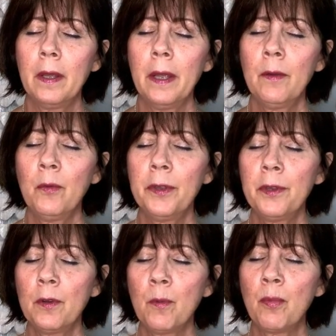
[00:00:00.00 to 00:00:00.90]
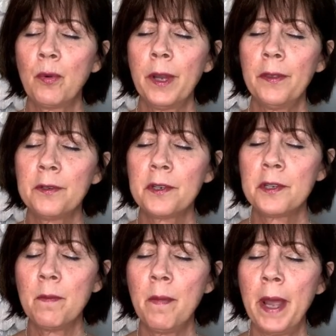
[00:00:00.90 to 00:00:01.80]
And with your breath, just
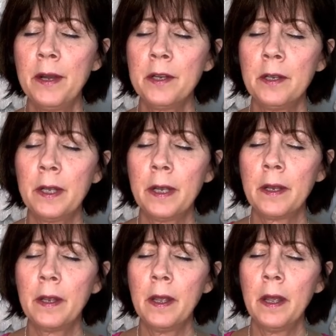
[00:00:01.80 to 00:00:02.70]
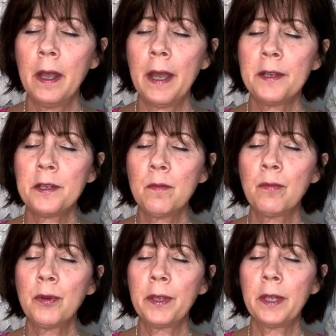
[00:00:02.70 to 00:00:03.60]
imagine that as you're
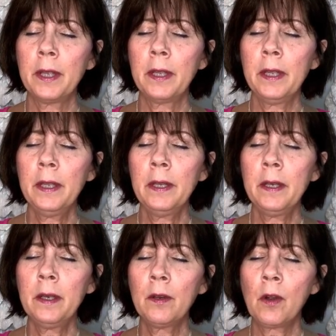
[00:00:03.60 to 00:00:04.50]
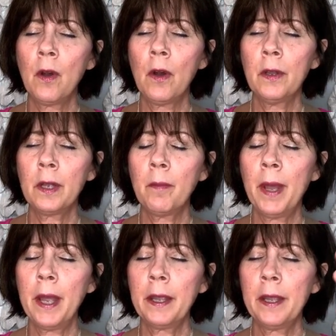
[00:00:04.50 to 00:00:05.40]
breathing in, you're calling
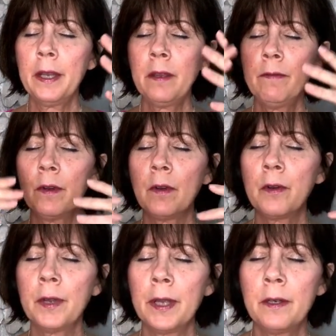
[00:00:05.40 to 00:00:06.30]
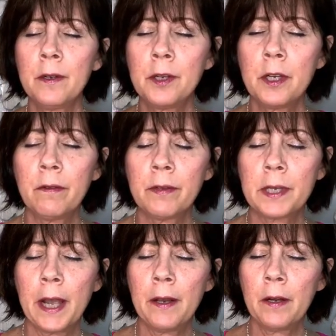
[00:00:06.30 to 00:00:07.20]
back any of your own energy you've
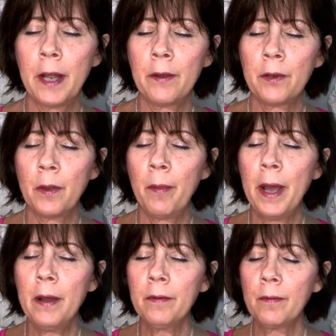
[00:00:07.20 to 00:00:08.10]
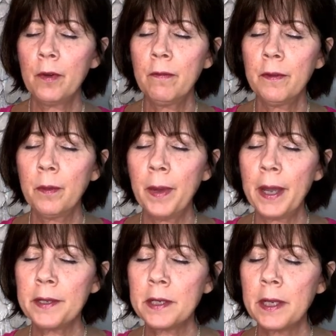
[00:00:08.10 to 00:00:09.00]
scattered out and about over the
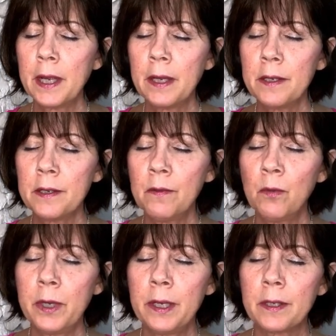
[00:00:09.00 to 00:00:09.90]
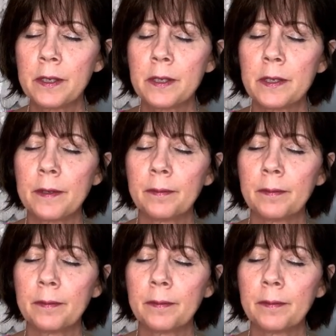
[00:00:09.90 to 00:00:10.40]
past days and weeks.